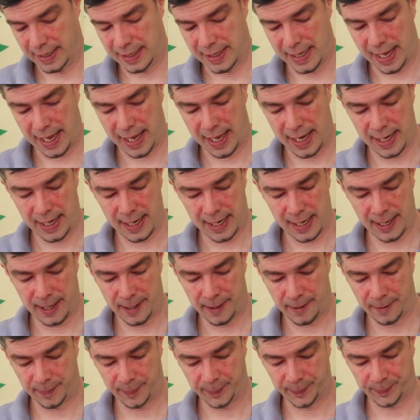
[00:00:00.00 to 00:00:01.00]
And then,
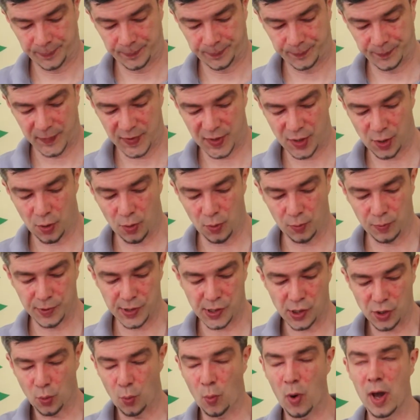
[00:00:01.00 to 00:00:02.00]
so
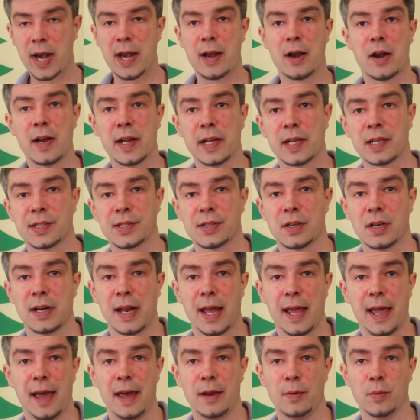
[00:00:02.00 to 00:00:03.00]
the one area of concern
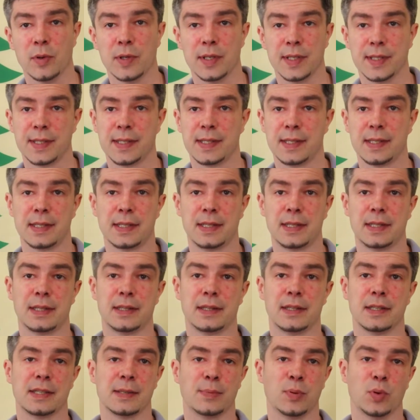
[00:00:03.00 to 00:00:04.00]
I had was
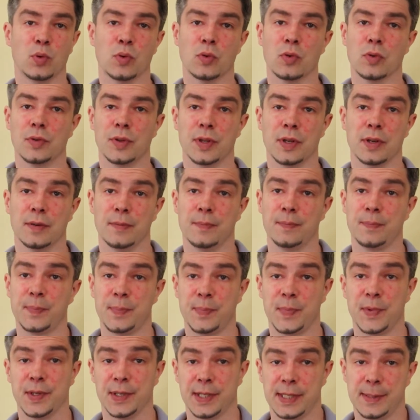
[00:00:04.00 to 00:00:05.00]
the spool,
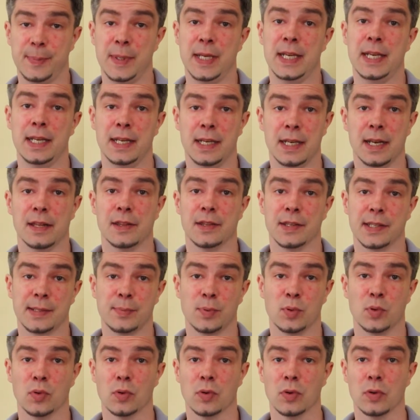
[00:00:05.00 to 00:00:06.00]
the speed and the
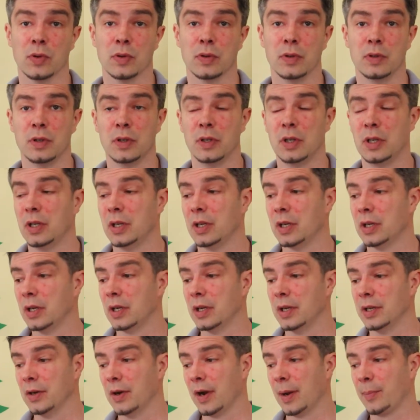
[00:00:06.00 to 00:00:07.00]
spool.
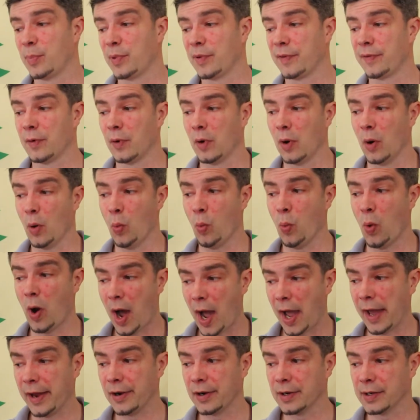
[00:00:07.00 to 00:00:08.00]
You know, I prefer a
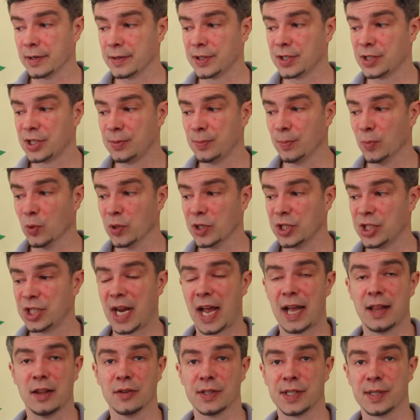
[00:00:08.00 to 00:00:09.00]
wider, more
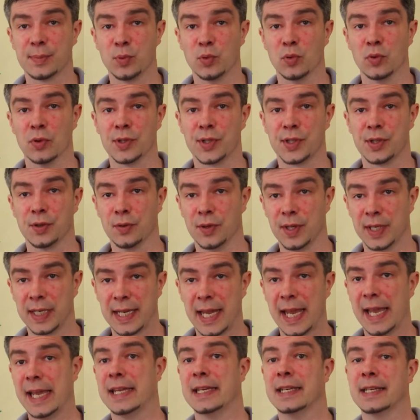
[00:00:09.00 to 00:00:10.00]
shallow spool so the
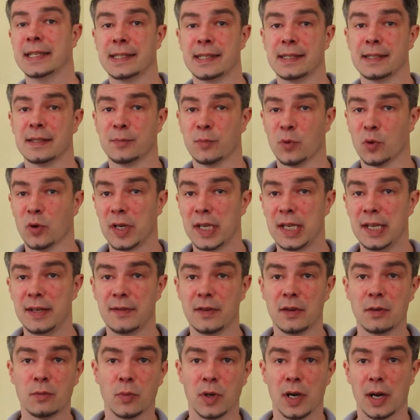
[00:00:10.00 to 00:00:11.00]
cadence is more
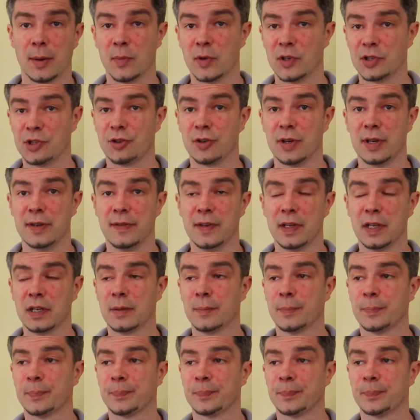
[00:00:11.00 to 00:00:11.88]
even when I'm retrieving.